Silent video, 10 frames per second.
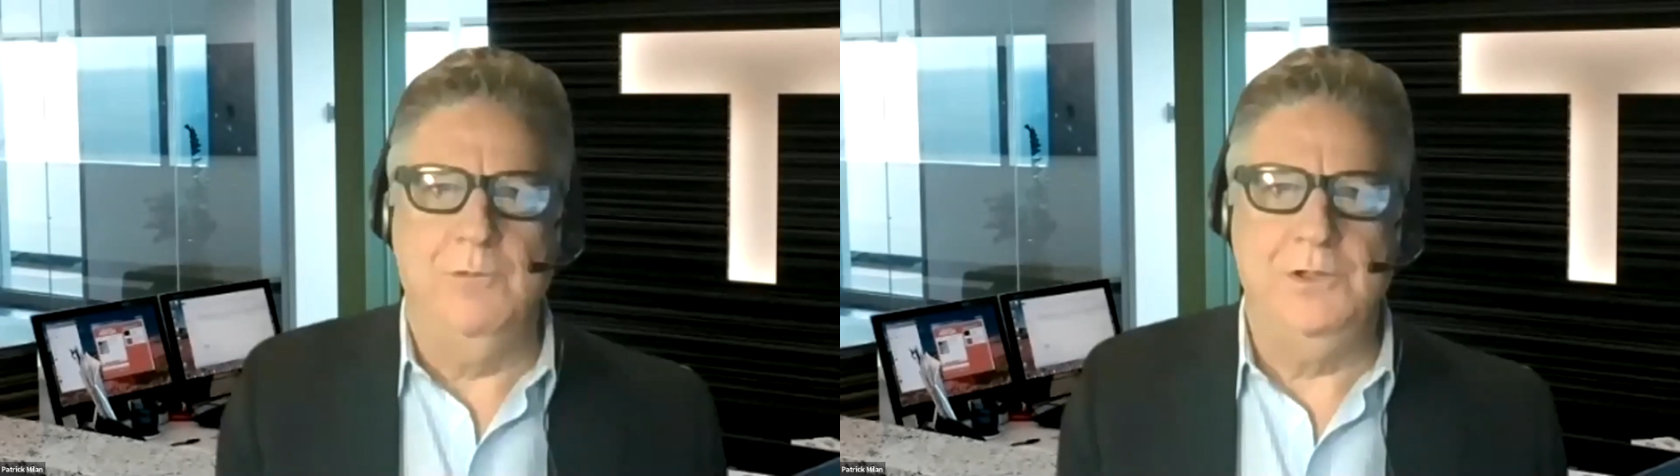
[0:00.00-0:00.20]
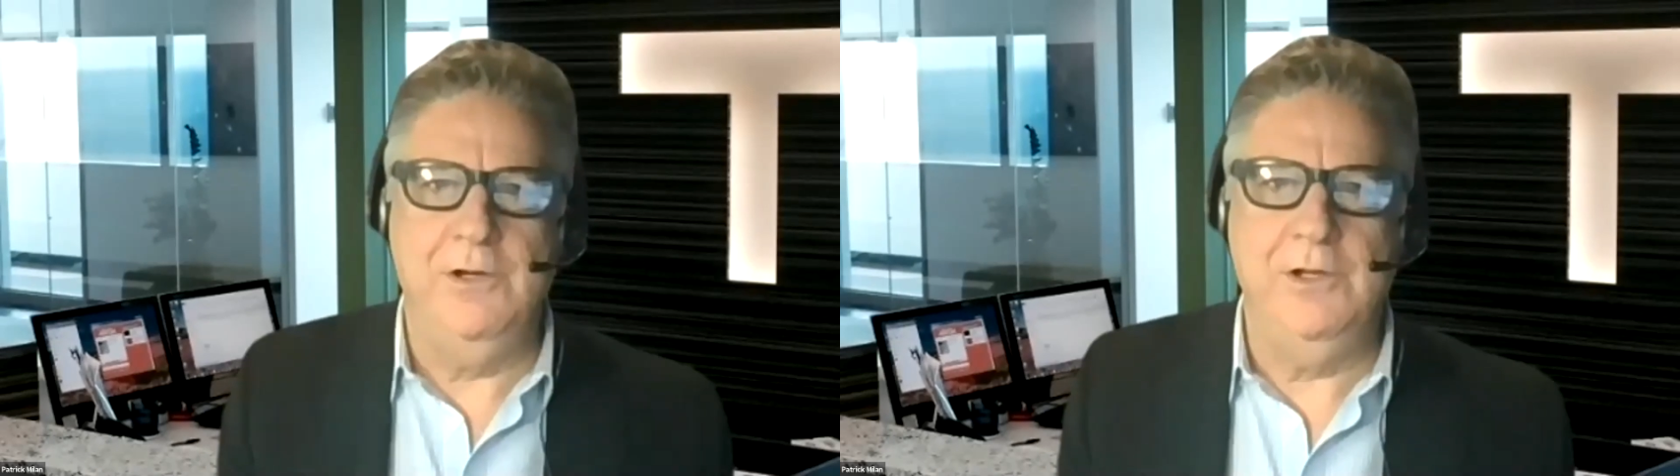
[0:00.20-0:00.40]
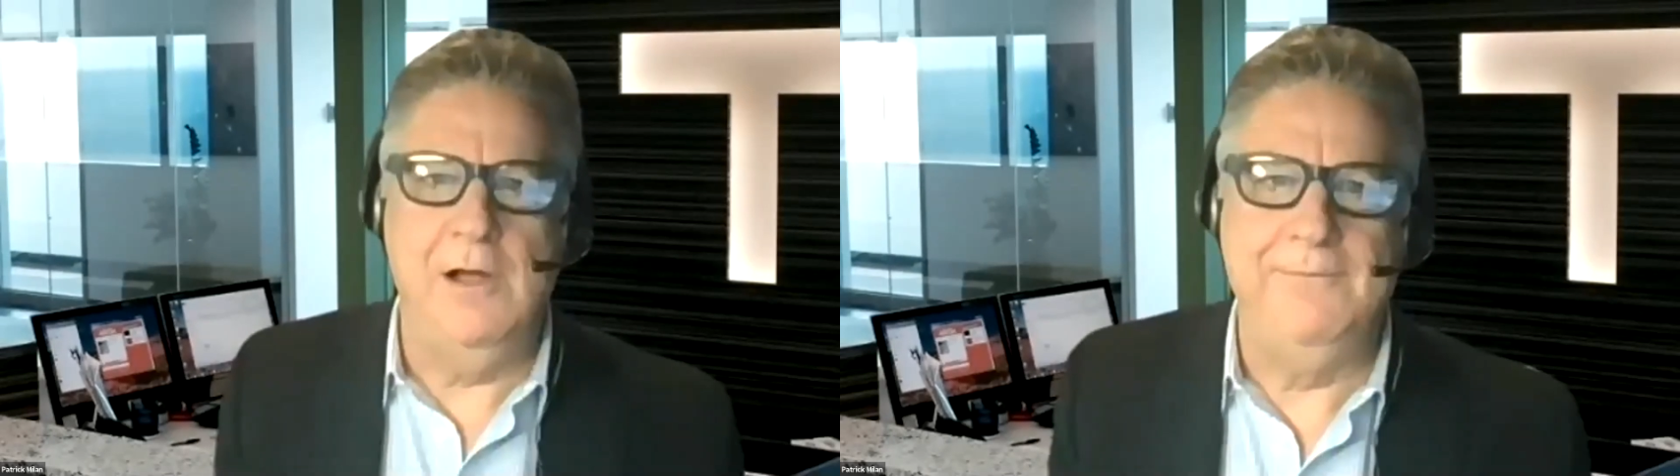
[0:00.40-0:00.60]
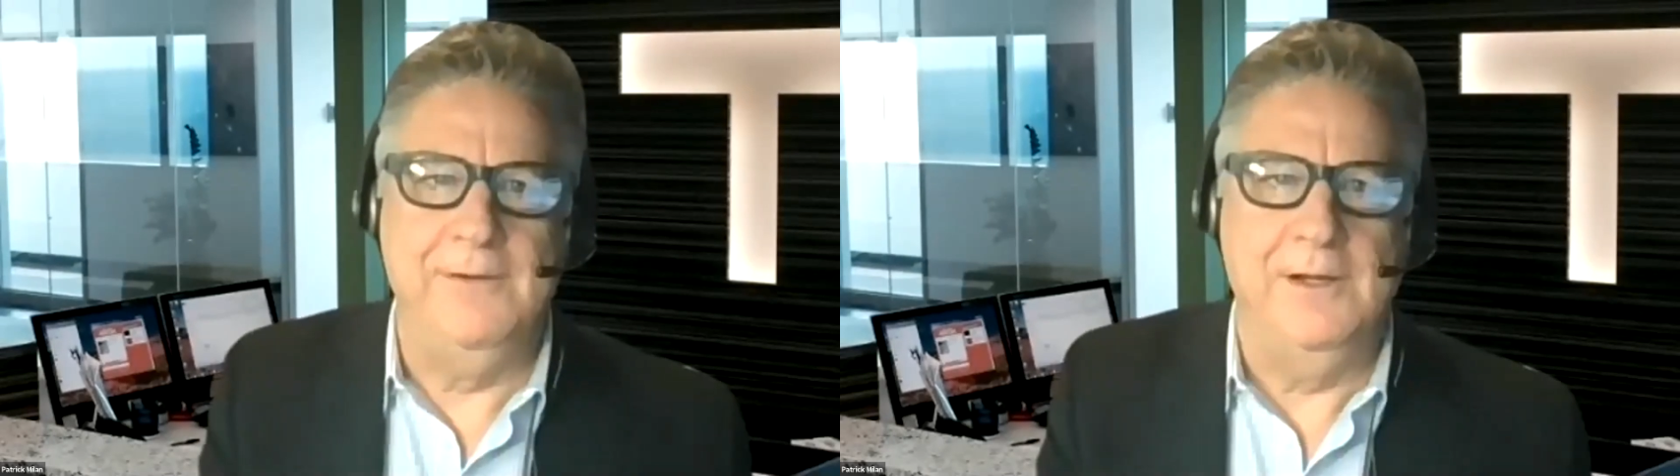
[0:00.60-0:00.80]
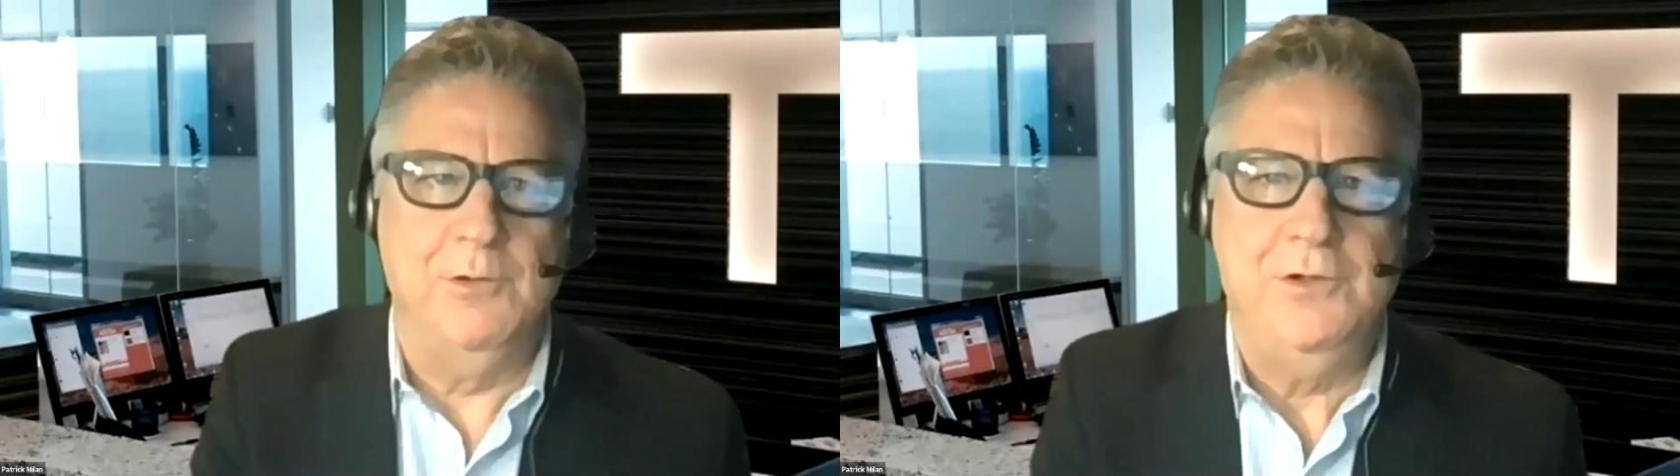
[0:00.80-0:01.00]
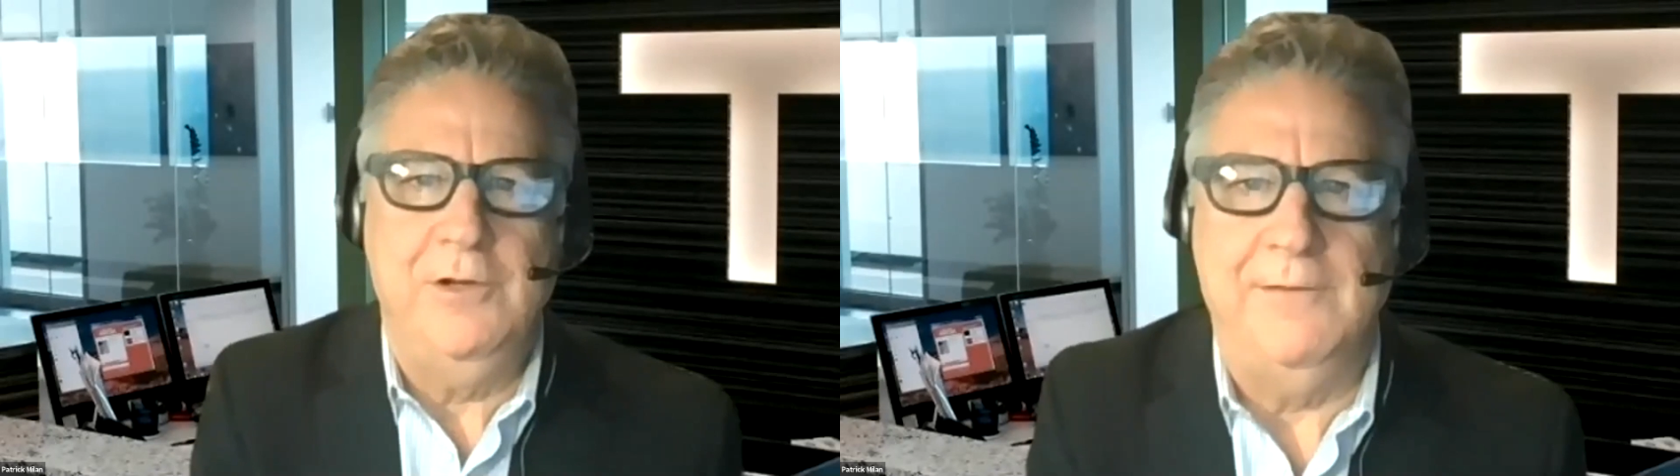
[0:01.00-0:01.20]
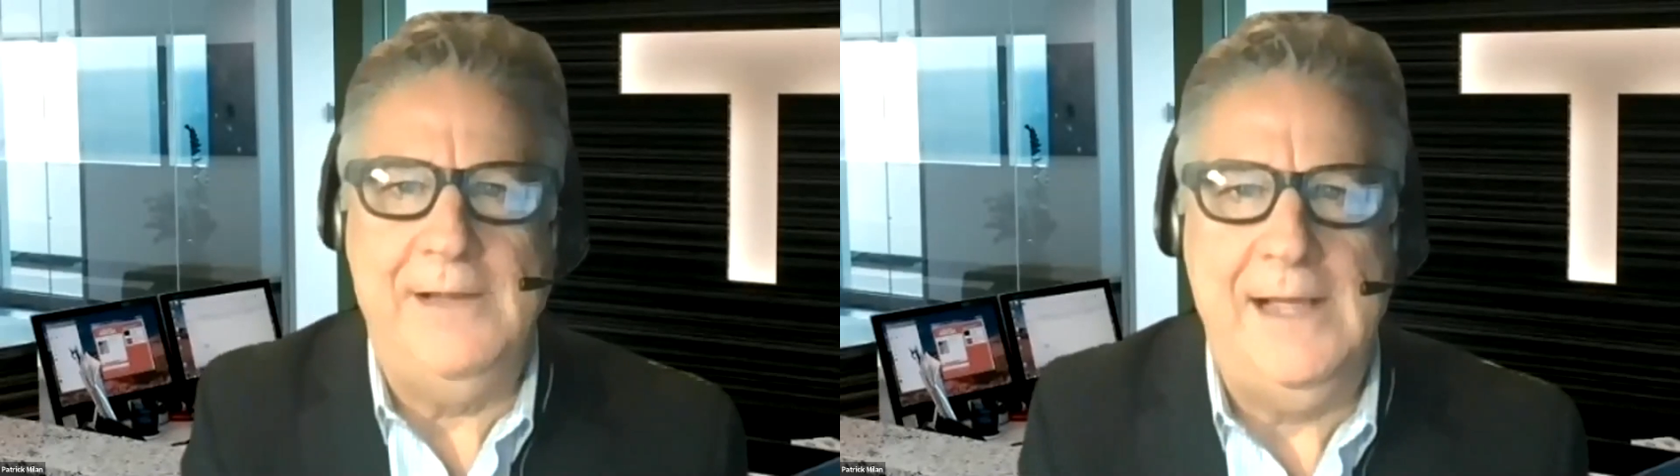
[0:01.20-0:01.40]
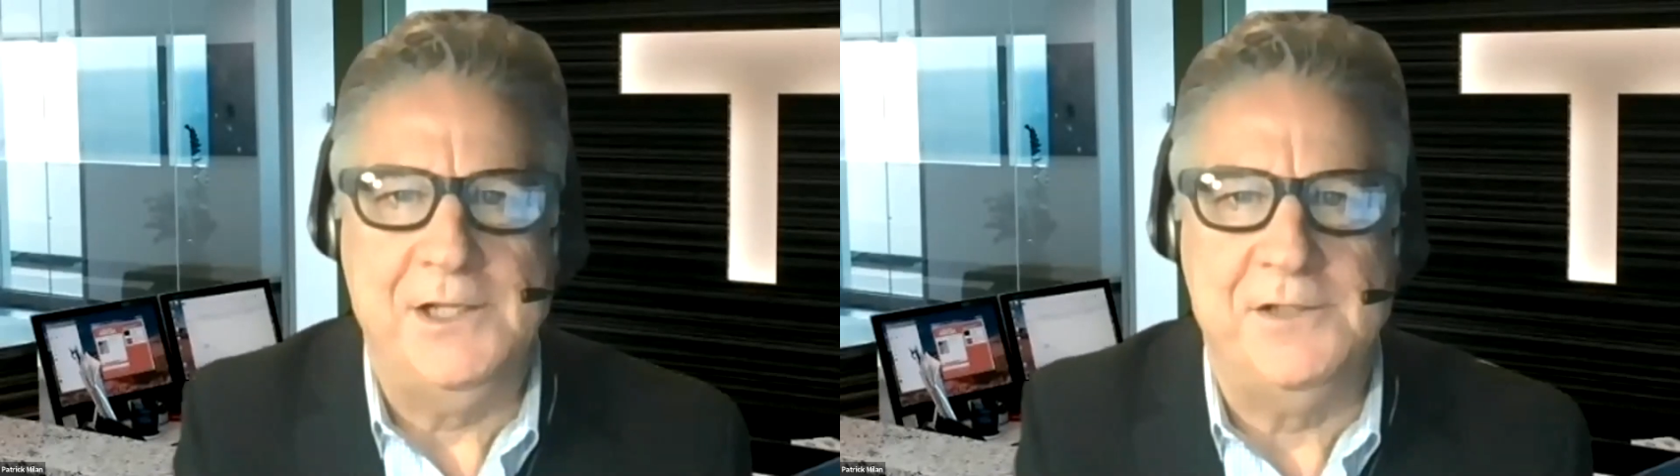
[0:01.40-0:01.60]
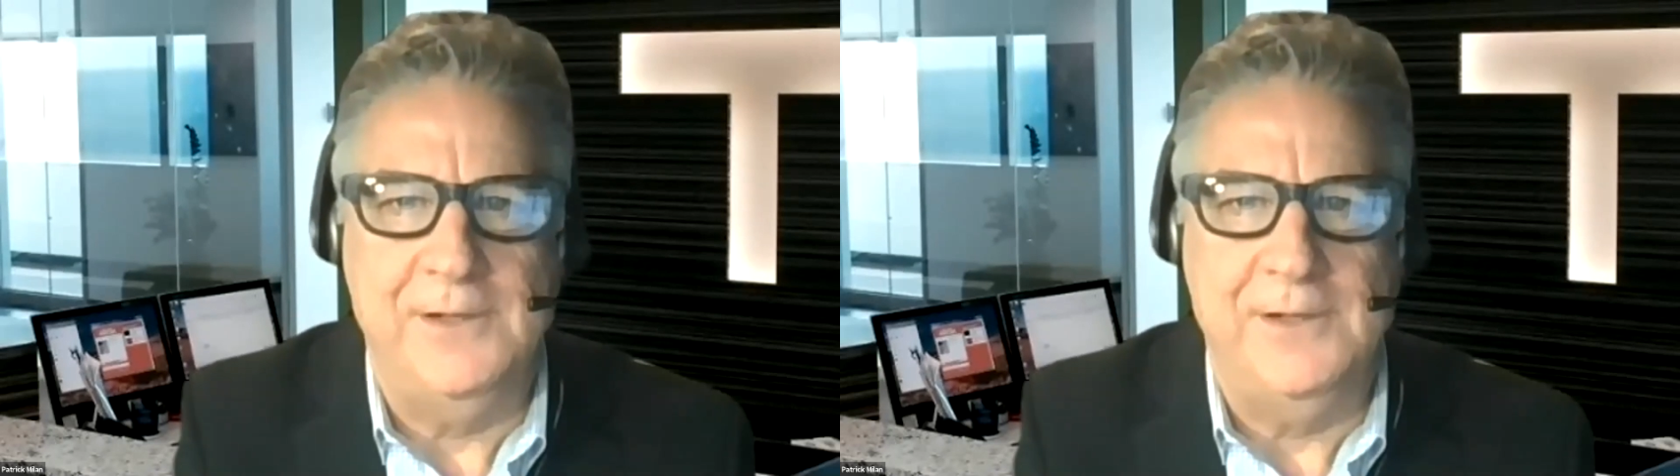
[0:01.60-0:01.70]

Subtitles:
turning off Alan's